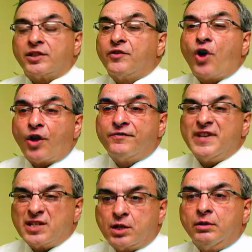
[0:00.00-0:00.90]
of her
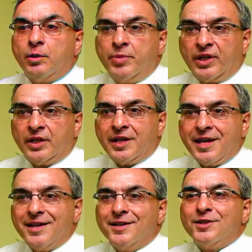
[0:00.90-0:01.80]
physical
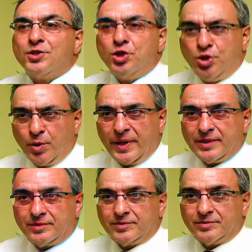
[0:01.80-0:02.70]
ability to do it.
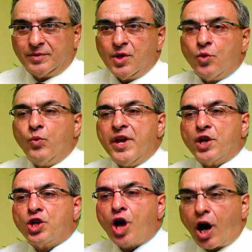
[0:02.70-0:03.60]
We
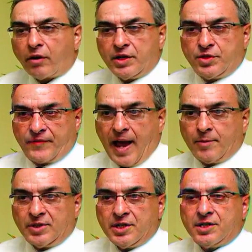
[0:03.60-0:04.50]
encourage
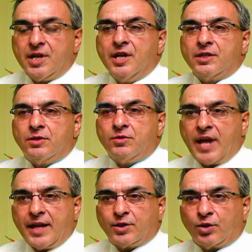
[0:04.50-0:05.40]
families to
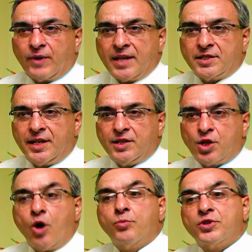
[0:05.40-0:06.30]
take their residents
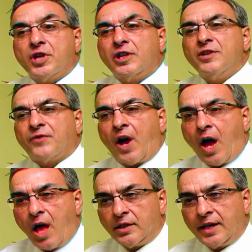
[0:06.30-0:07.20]
home, particularly for
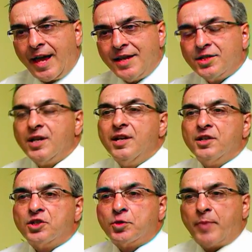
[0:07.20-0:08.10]
holidays,
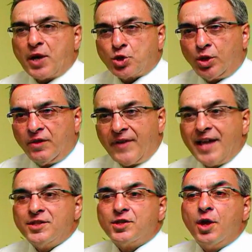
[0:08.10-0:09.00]
special
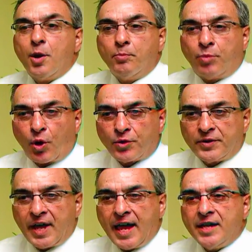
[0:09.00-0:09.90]
events,
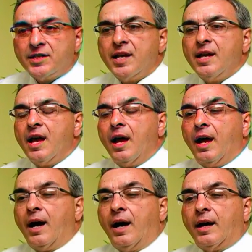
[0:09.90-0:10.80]
birthdays,
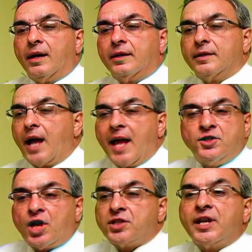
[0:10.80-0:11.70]
and
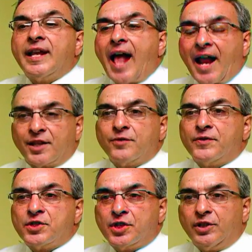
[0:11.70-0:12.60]
just to get out of the
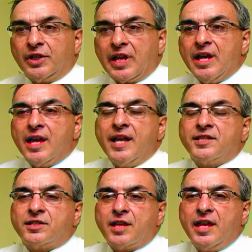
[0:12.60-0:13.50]
facility.
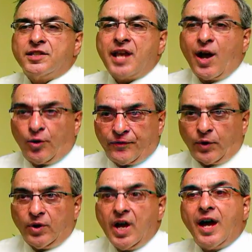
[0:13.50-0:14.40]
It's
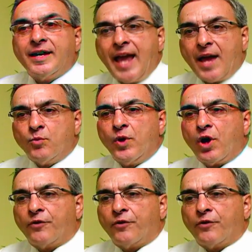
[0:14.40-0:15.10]
healthful. Again, we are